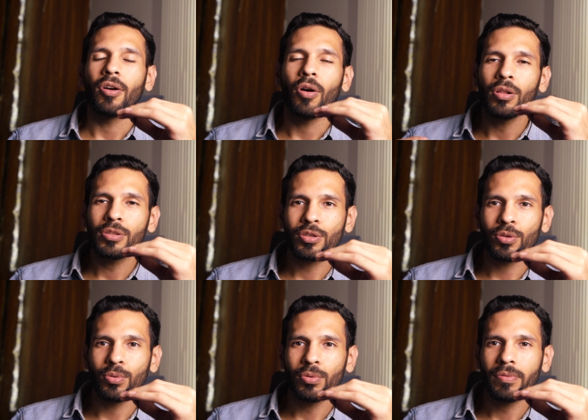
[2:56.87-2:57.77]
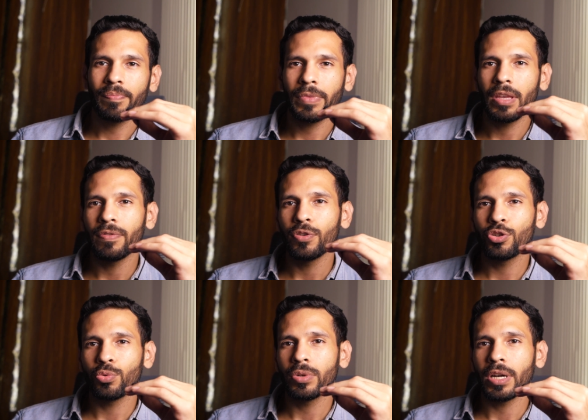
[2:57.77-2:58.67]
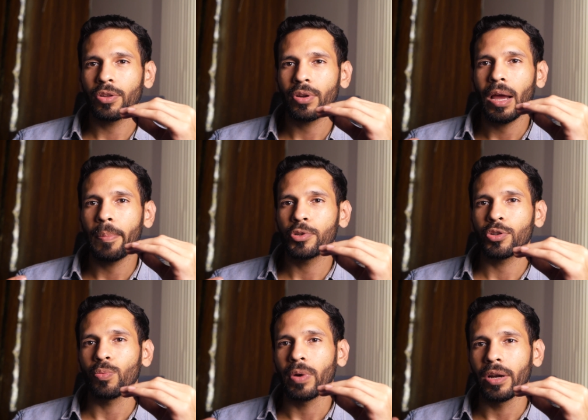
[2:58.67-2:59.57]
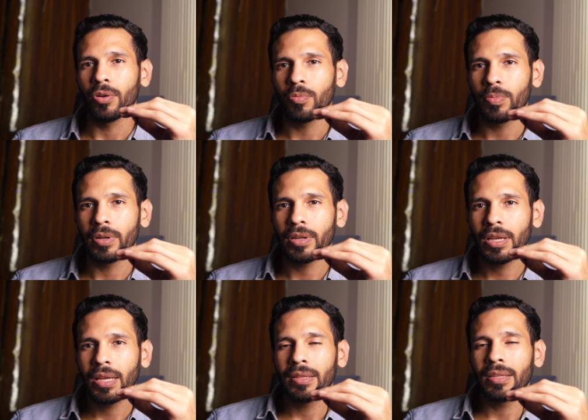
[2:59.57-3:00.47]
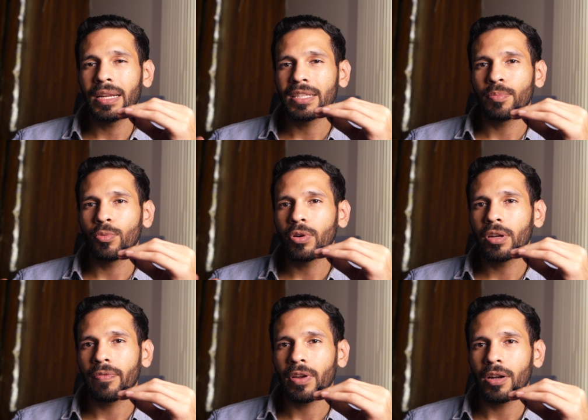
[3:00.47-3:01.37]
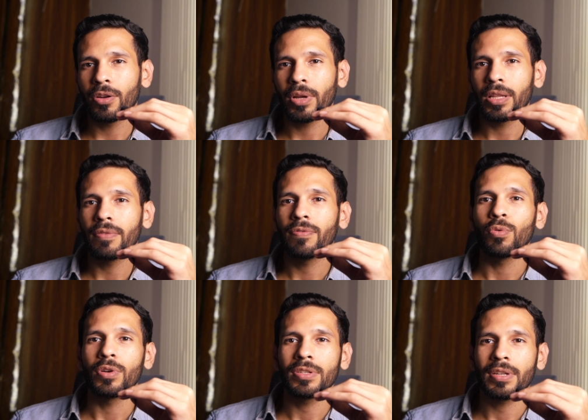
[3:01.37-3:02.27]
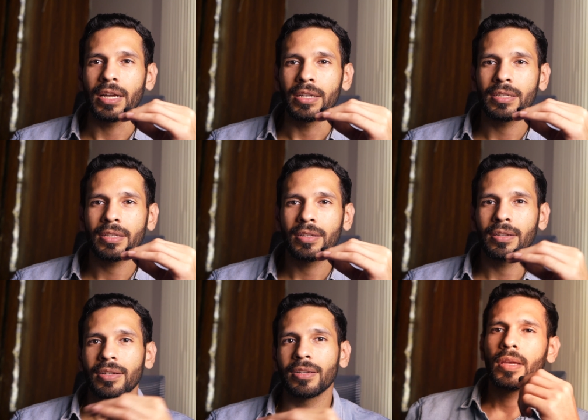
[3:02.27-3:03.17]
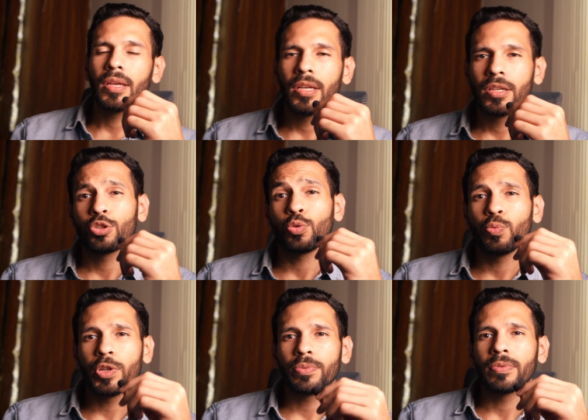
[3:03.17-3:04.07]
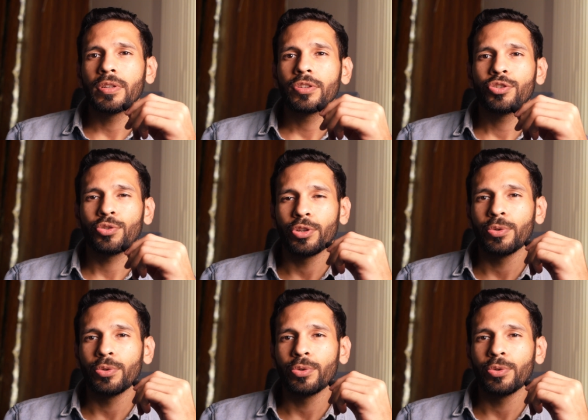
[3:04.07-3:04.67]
Also, if you shoot at your aperture wide open, then it's more difficult to get the focus right. So which one should you